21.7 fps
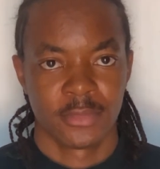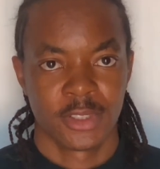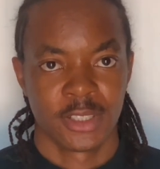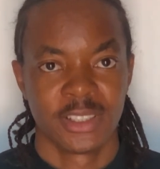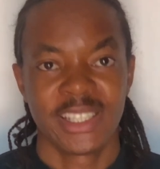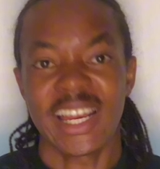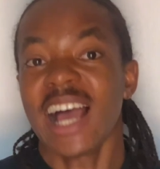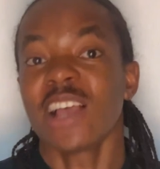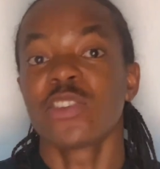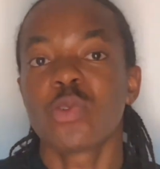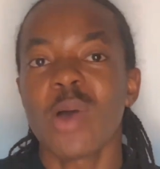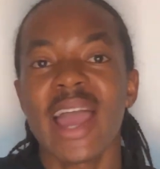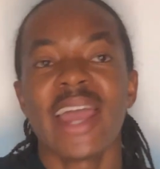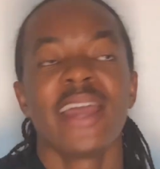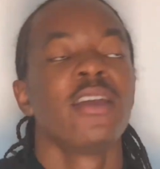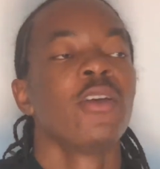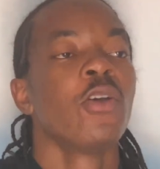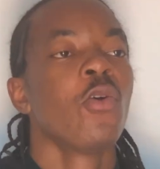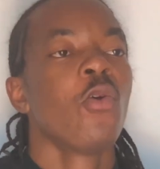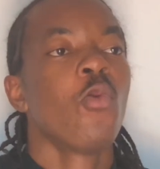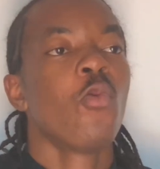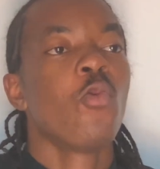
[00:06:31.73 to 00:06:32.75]
That's
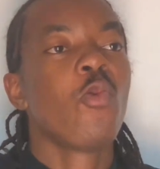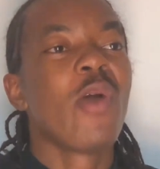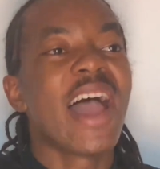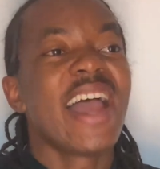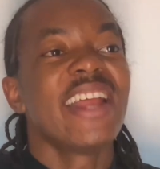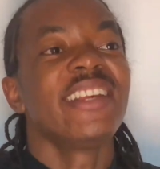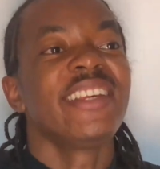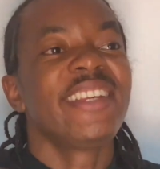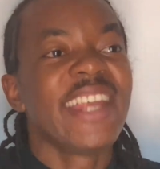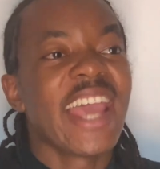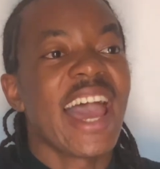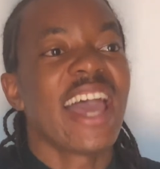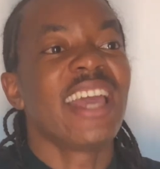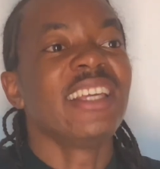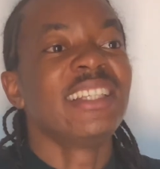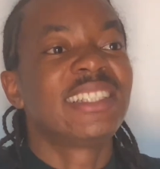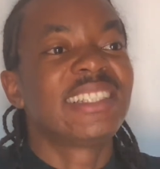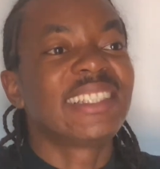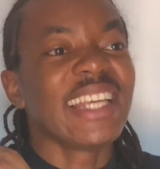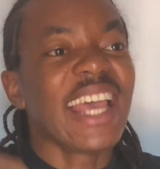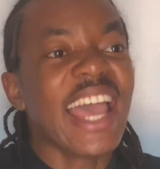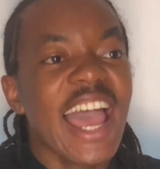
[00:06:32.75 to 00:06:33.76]
why when there
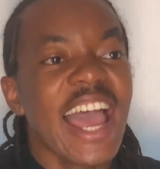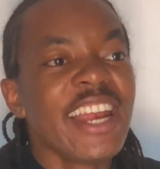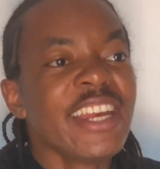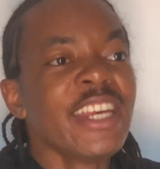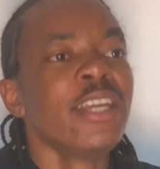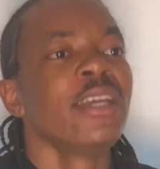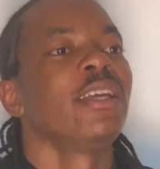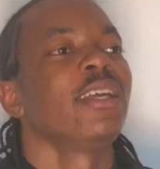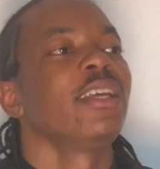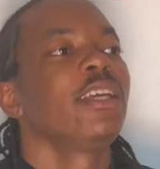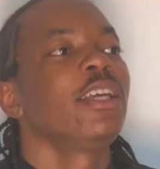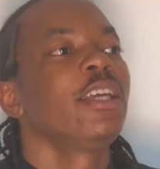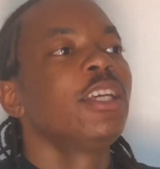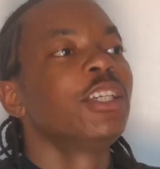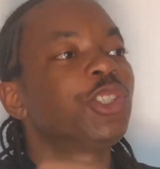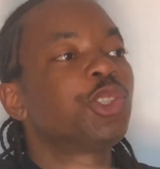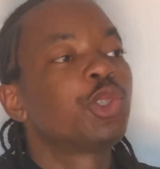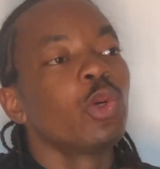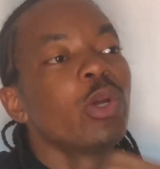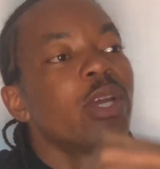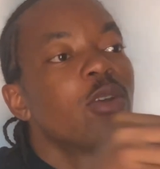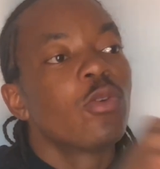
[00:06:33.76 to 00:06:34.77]
is any
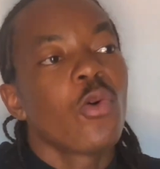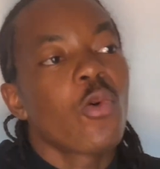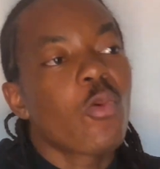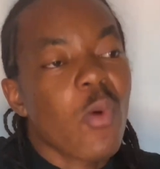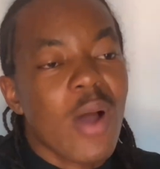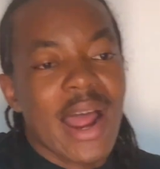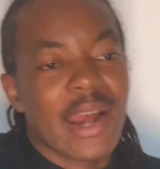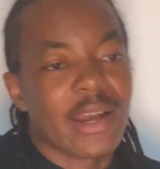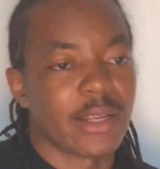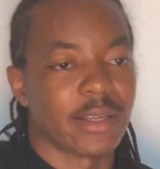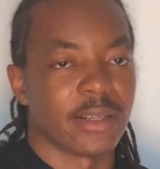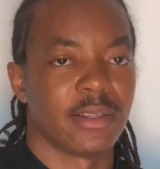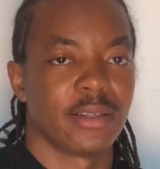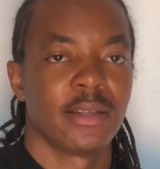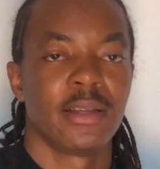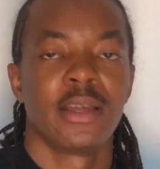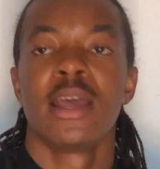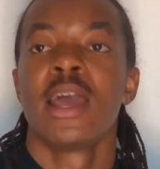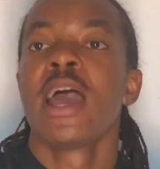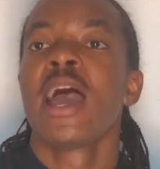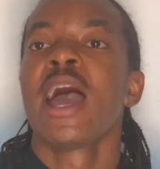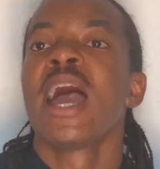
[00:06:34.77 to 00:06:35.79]
issue in Ukwuani,
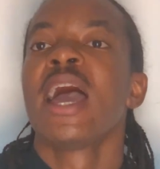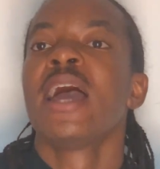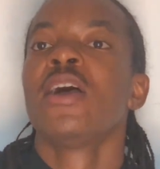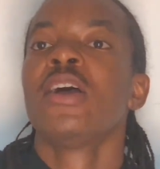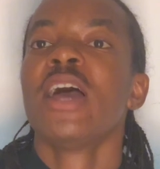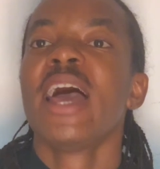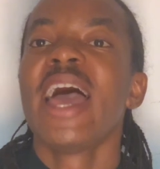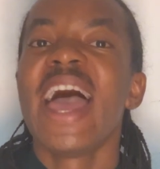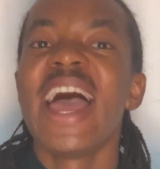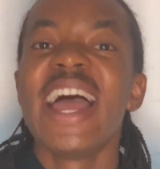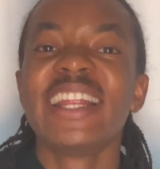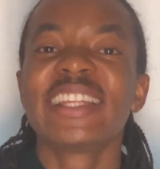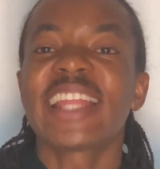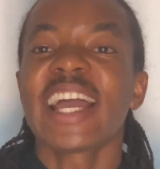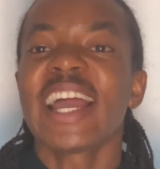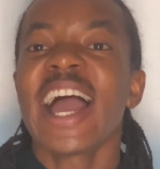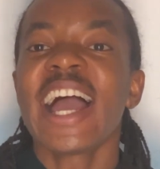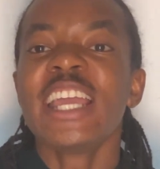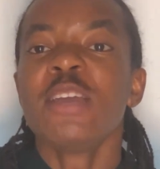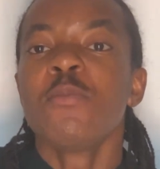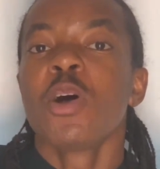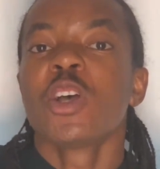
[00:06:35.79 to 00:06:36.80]

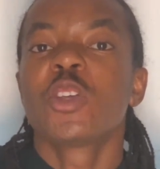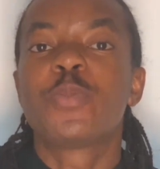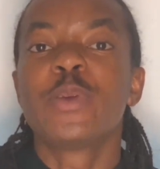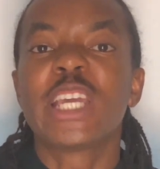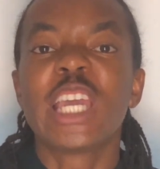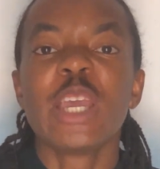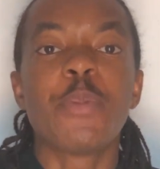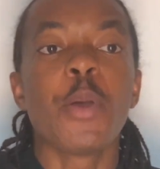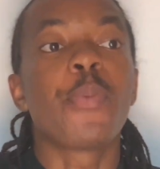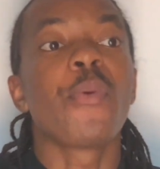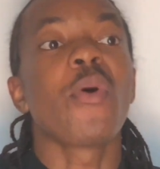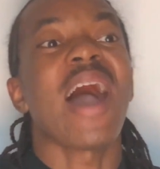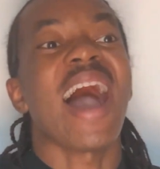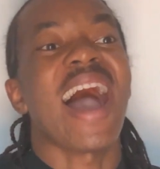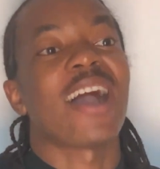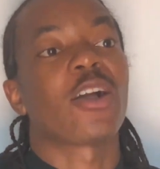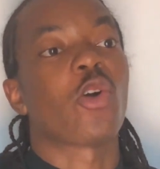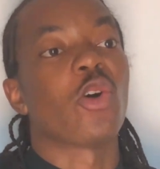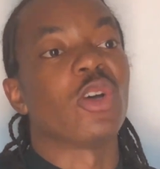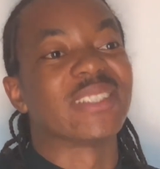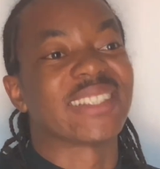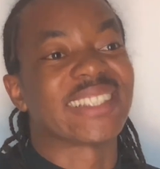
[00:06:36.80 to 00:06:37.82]
entire Igbo speaking people
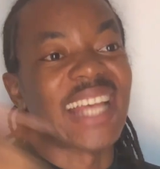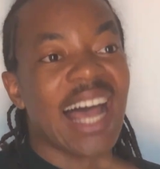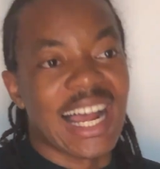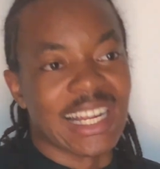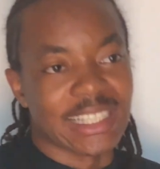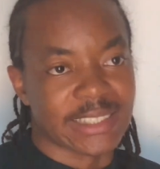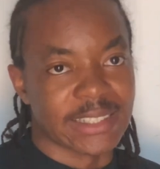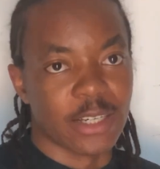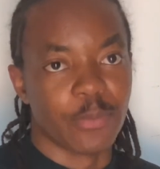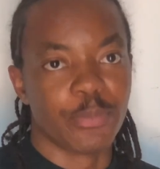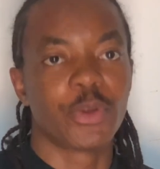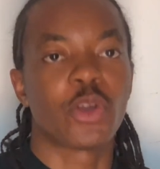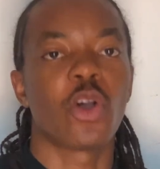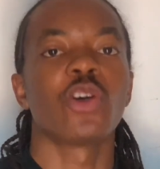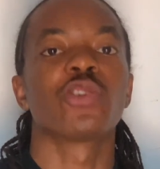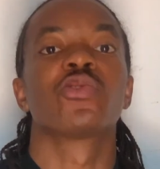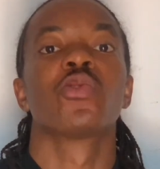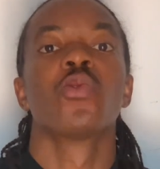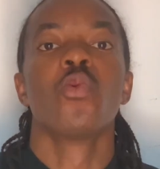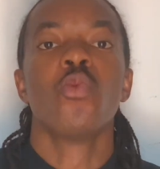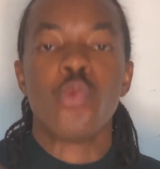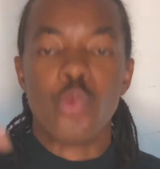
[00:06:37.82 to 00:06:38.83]
are concerned
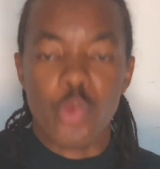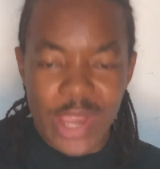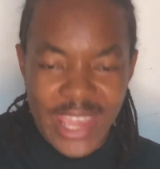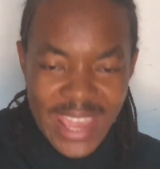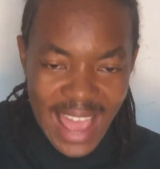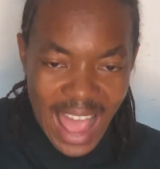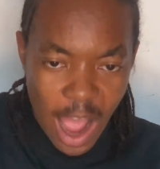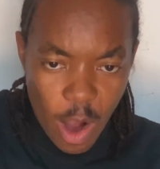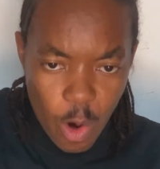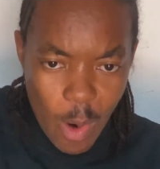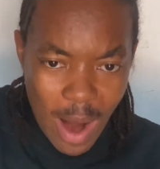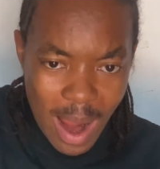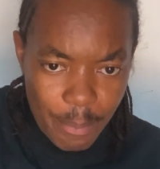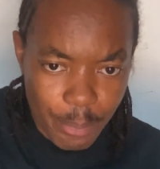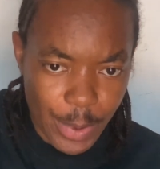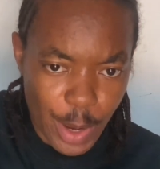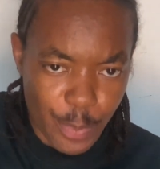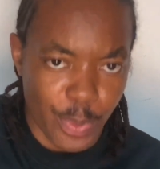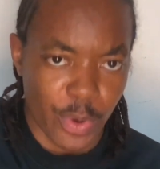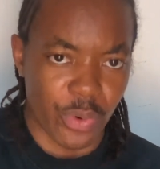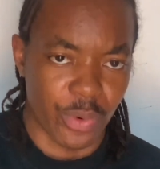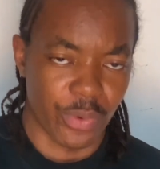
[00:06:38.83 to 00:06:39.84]
because we are one
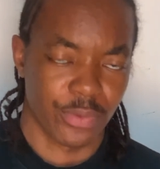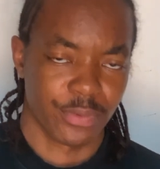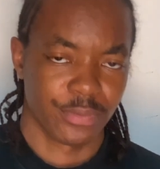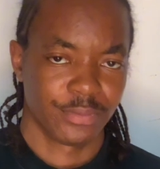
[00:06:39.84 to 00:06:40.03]
people.